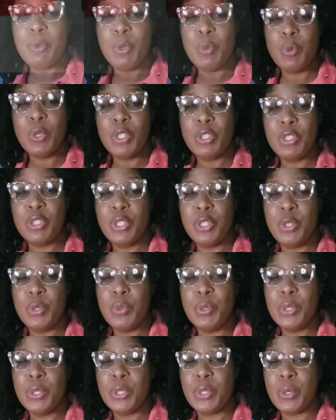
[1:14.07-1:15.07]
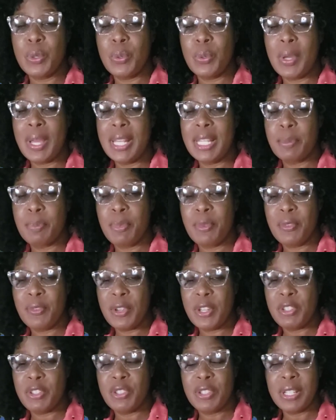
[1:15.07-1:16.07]
we wish to do so as
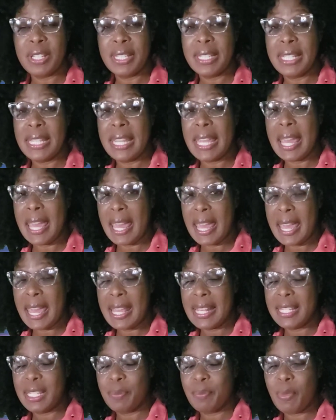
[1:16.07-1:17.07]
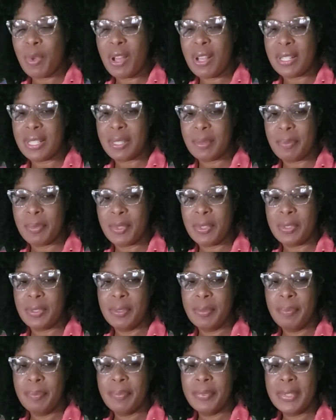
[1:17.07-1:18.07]
professionally as possible.
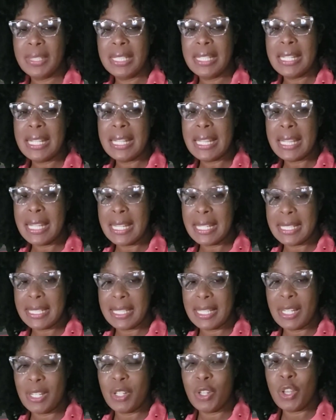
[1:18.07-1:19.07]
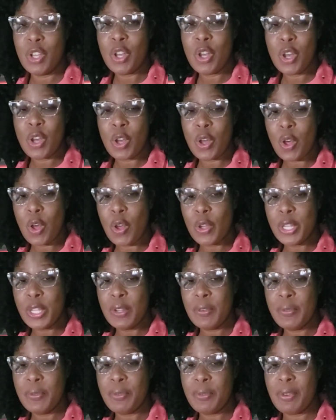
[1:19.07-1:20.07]
Listen, call
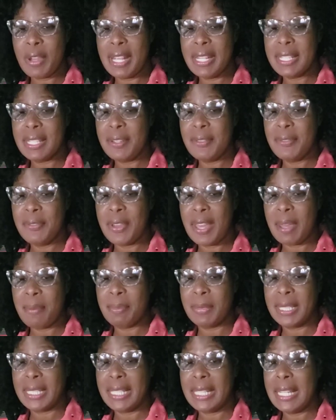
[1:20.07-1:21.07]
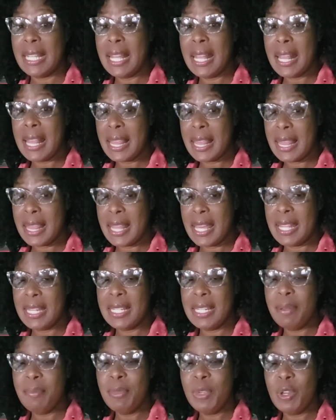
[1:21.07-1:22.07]
your friends and family.
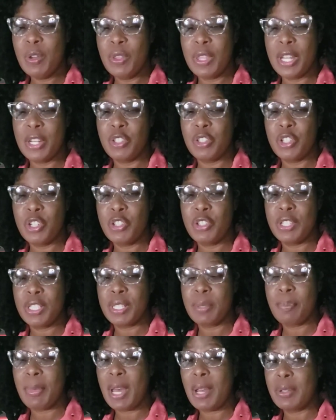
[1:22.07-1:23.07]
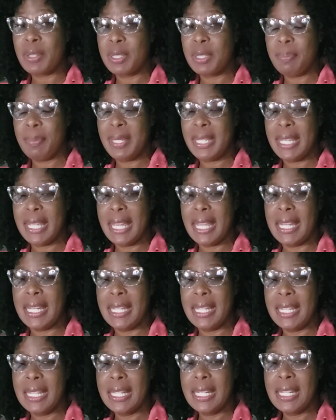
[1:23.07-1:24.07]
Let them know that church is about to begin.